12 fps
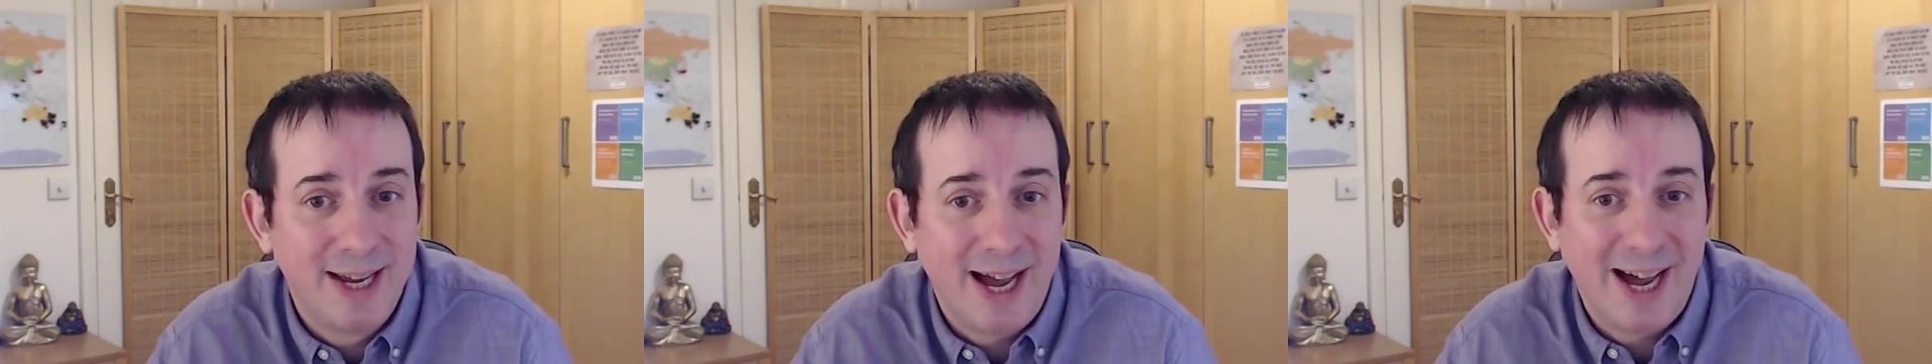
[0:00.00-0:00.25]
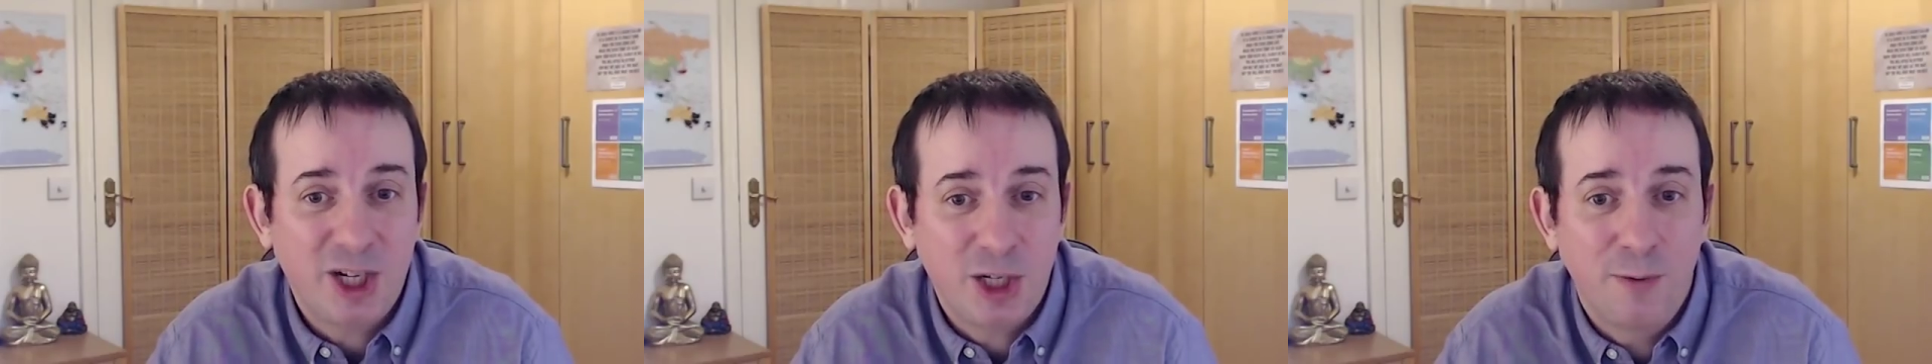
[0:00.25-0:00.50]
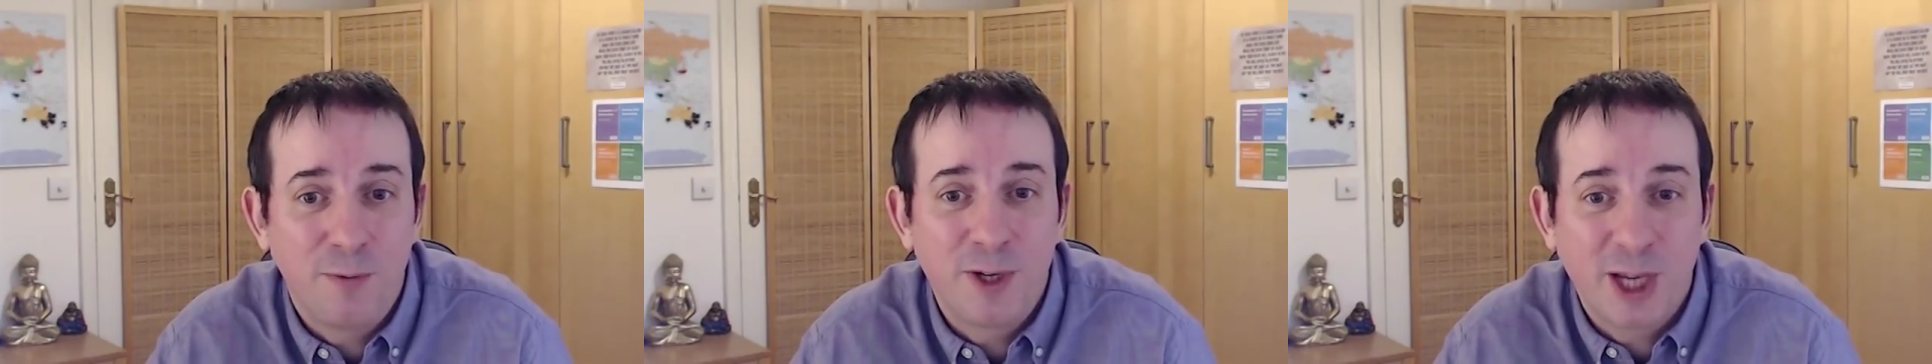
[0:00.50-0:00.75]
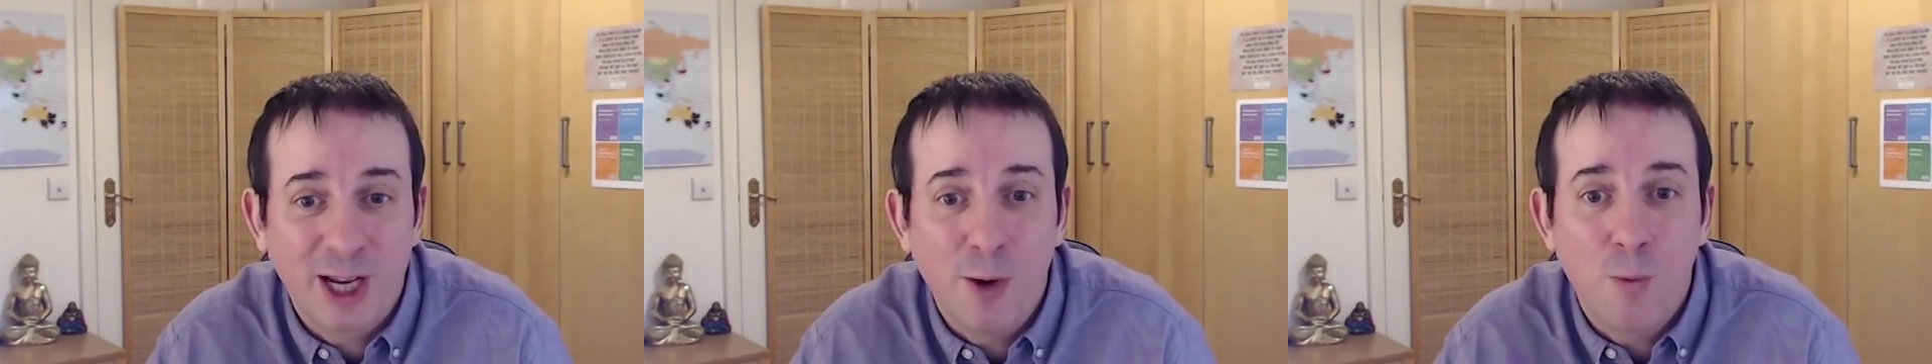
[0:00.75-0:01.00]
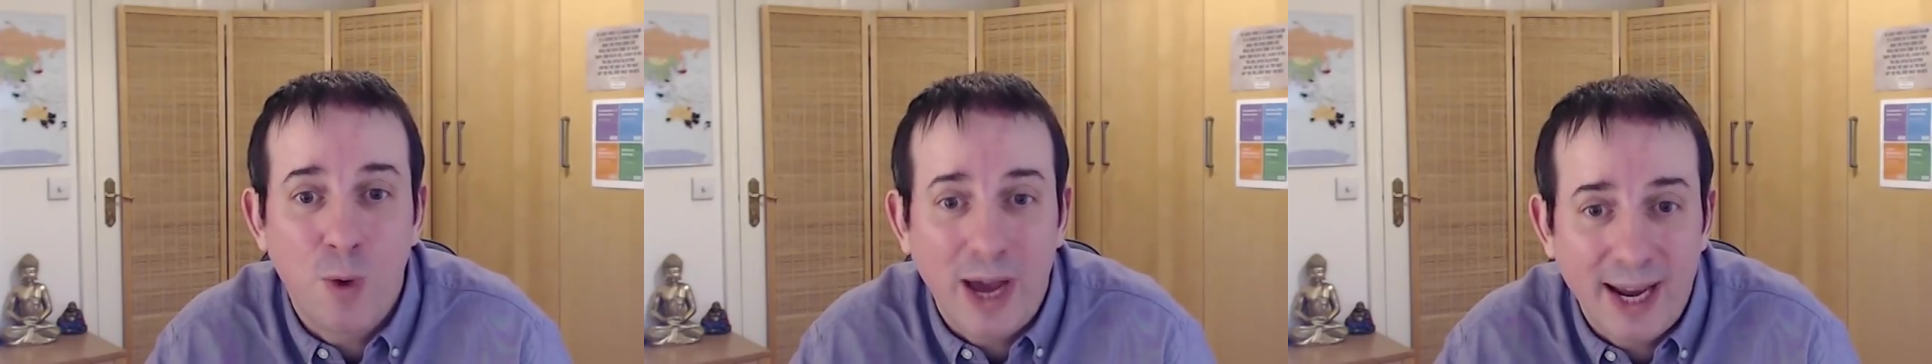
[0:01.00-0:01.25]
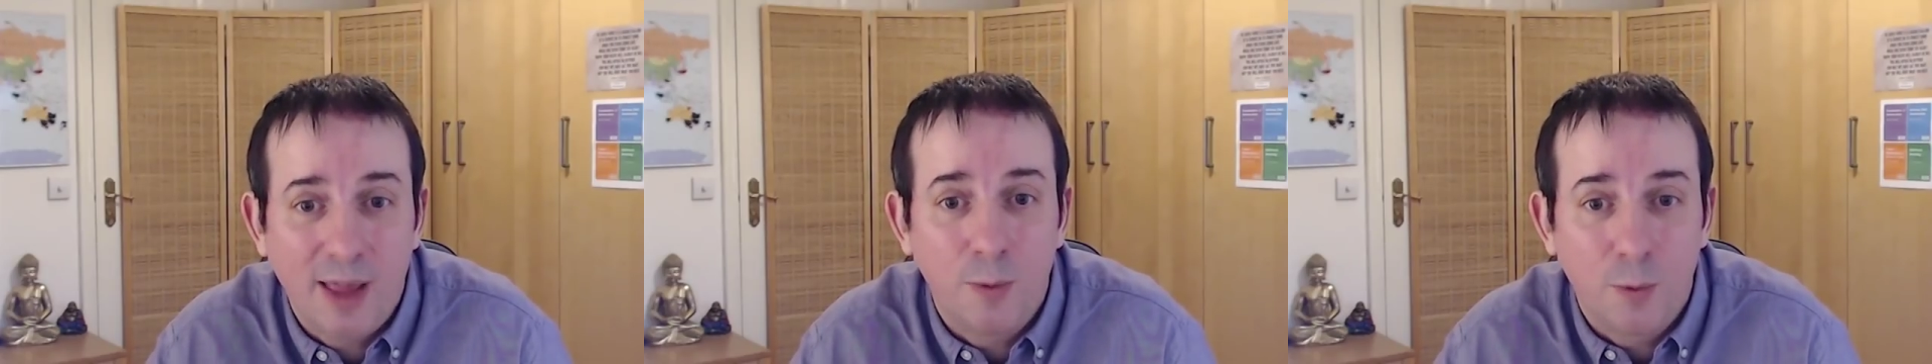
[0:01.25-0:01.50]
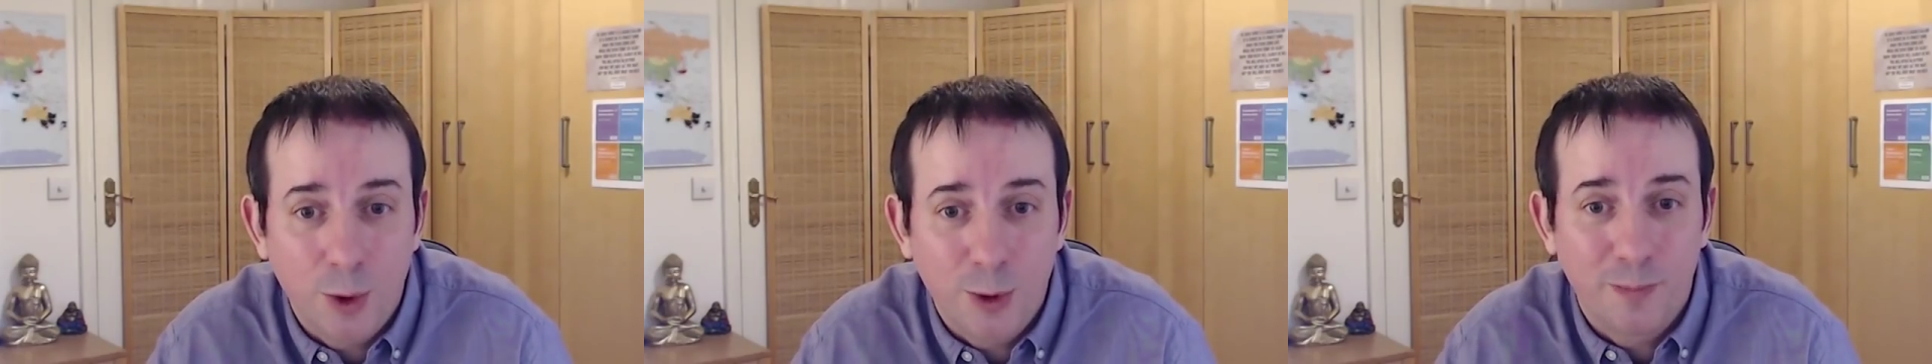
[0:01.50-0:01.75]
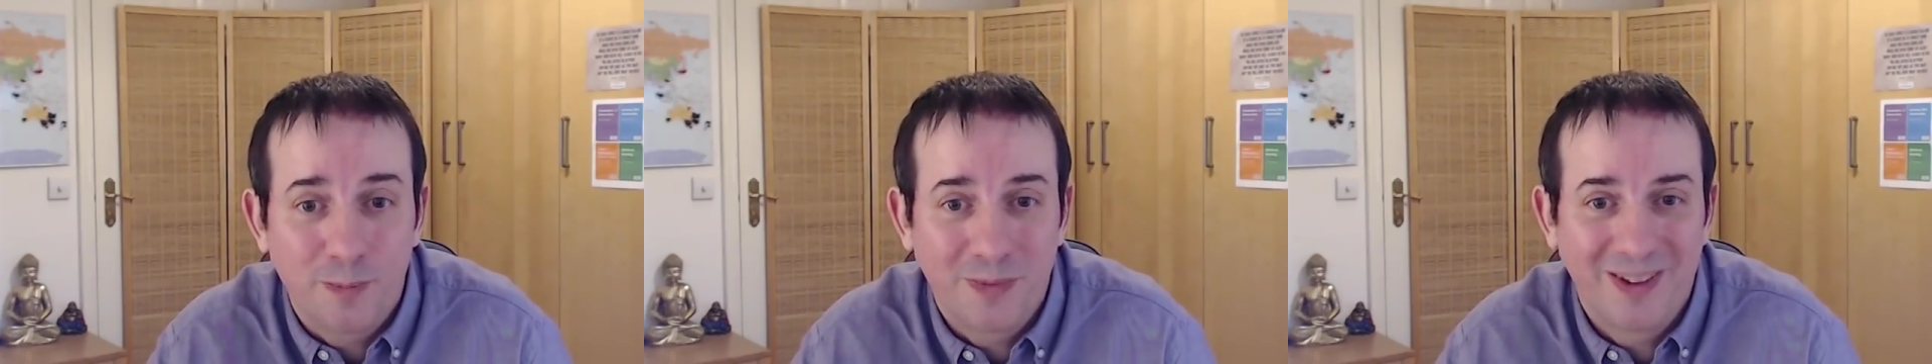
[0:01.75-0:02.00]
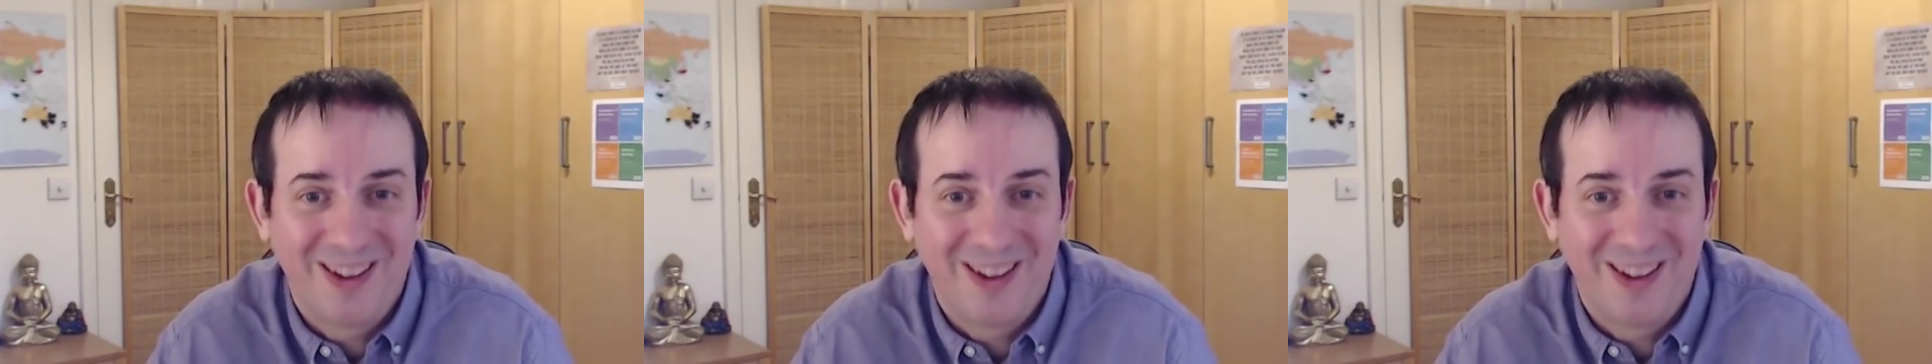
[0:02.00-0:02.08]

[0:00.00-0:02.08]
I actually physically ran out of the room.